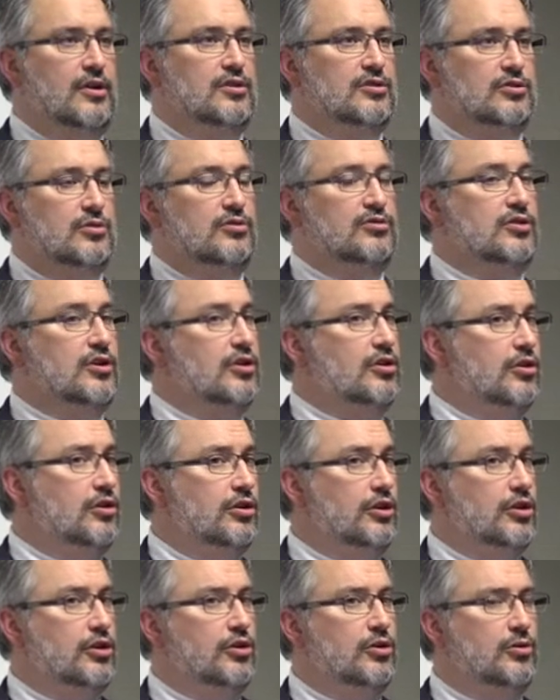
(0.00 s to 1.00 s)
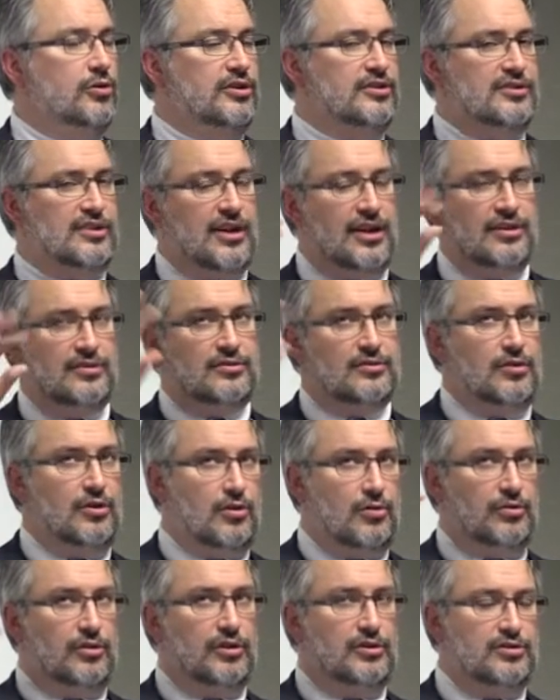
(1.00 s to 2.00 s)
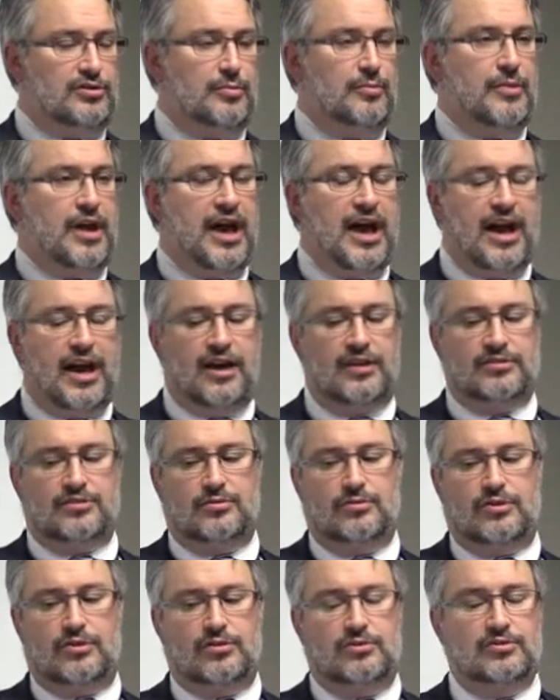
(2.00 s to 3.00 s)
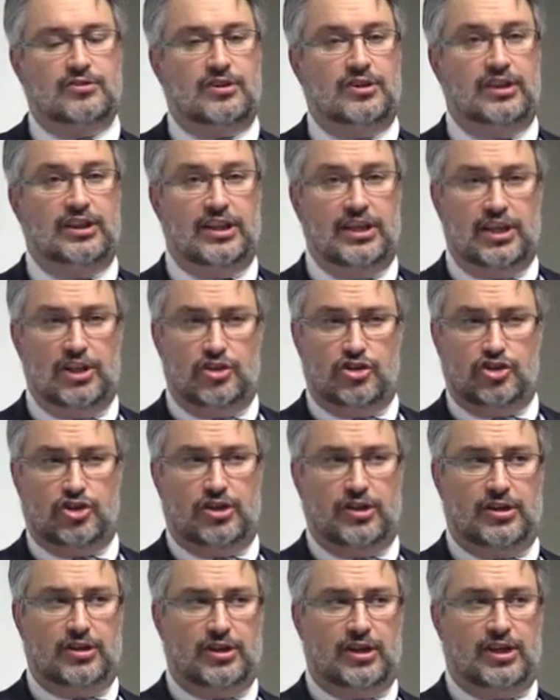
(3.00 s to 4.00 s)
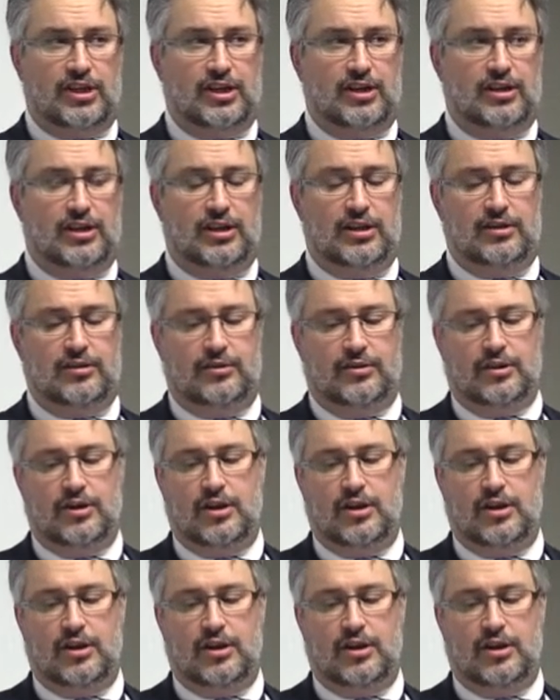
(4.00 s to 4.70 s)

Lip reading: So it's our clue. It says, oh, there's a mass or there's a lesion in a kidney.